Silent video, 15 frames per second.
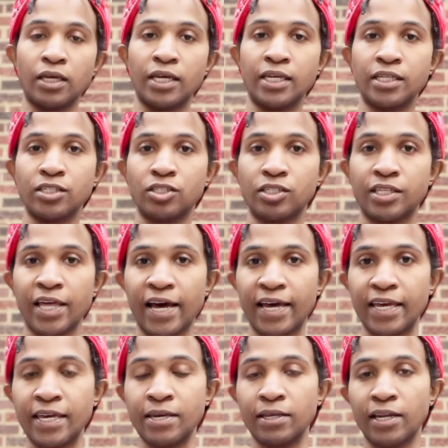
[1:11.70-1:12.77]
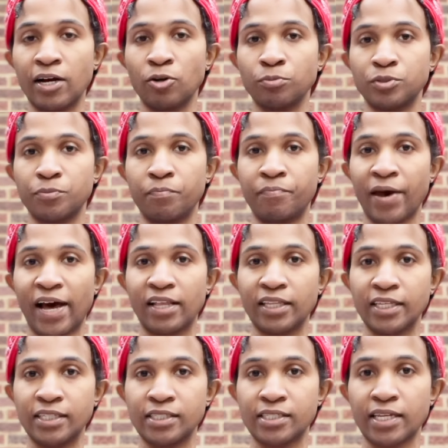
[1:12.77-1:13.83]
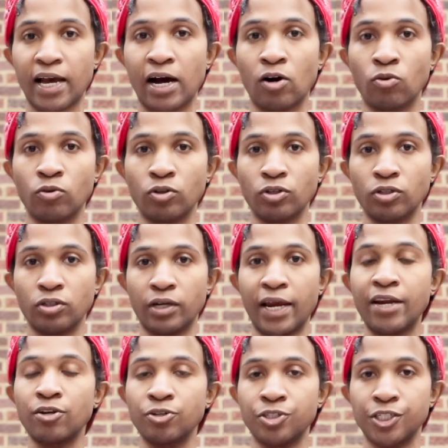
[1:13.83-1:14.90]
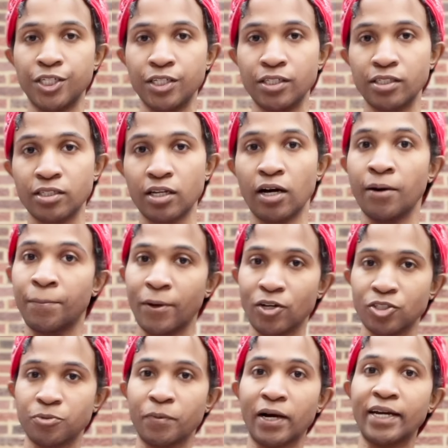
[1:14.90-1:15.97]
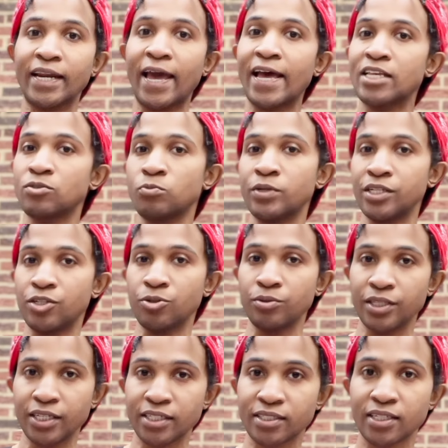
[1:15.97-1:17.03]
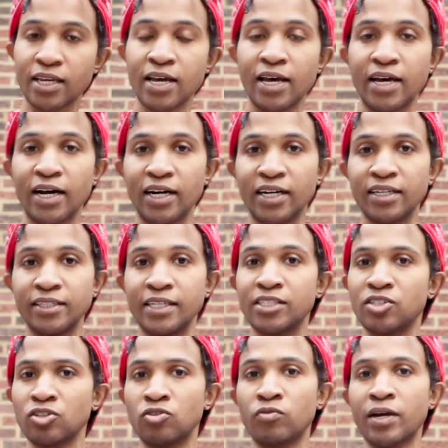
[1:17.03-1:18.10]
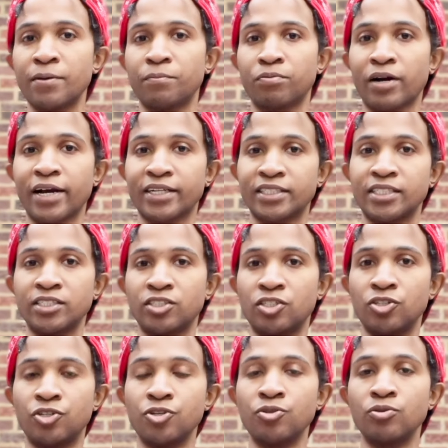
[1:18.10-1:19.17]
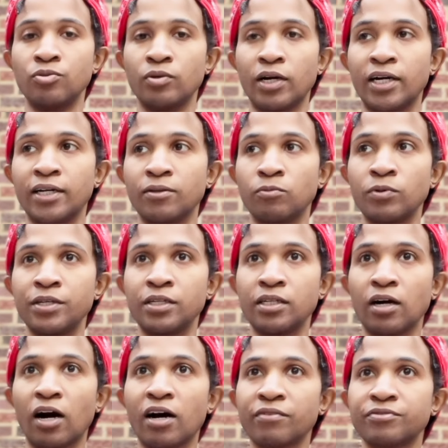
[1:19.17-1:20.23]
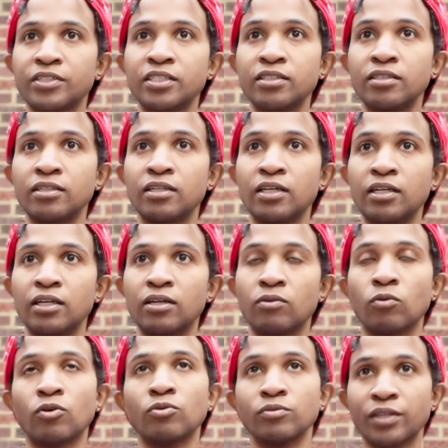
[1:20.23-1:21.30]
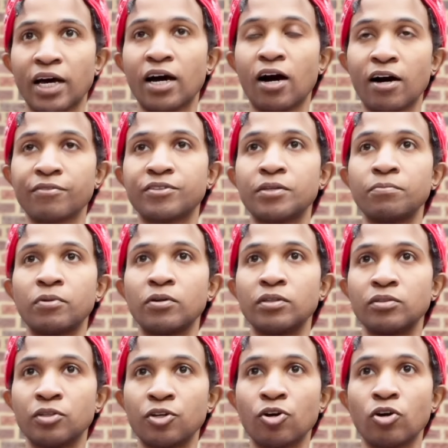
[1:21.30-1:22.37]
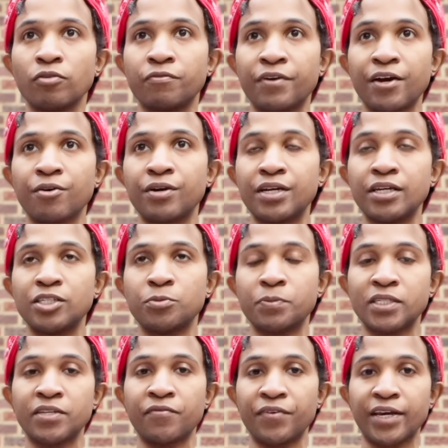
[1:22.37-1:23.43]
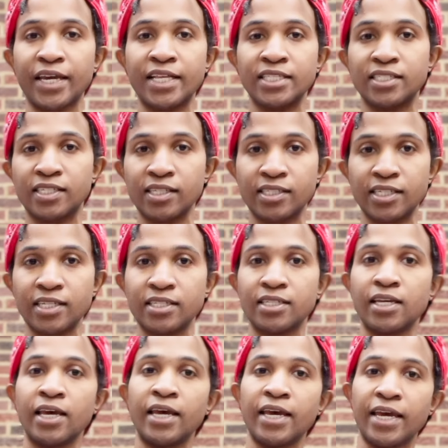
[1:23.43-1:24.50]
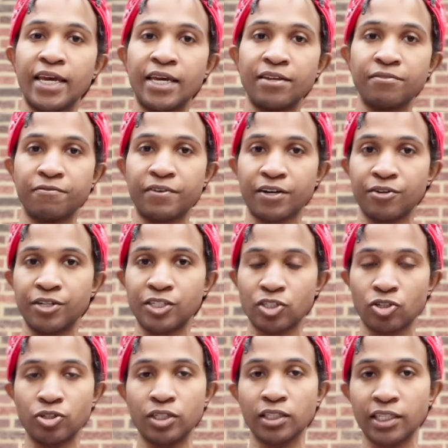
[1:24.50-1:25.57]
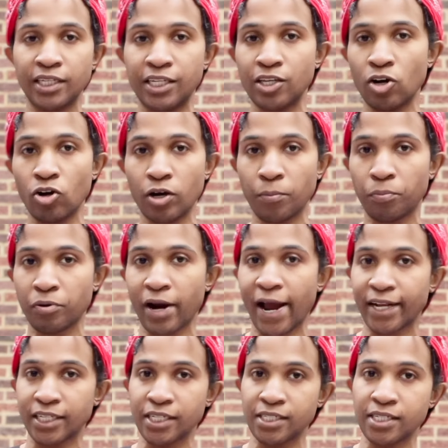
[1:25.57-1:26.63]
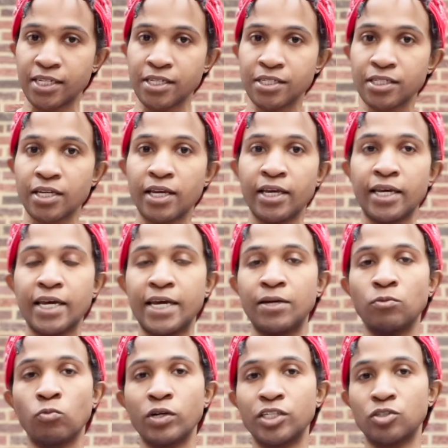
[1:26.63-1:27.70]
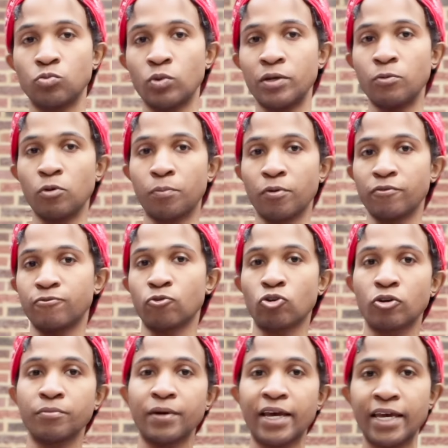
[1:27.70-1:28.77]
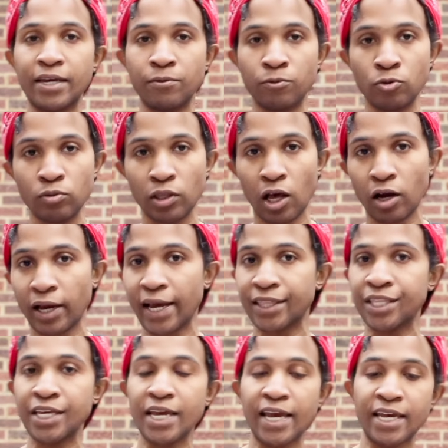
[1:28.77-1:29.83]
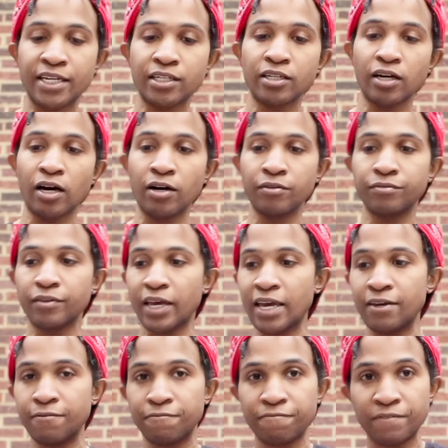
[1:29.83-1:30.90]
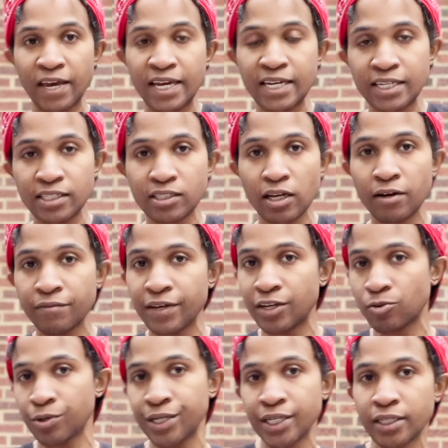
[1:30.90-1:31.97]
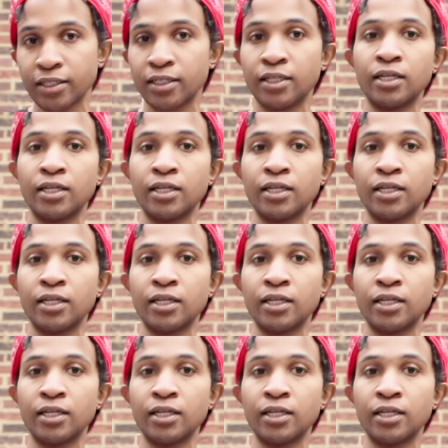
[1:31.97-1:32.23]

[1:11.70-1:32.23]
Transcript: is that it helps balance our energies up our spine as we do this. It's a great practice to do. We often, well, not often, but there are very specific instances in various Kundalini yoga practices in which we will perform a root lock at the end of a phase of a Kriya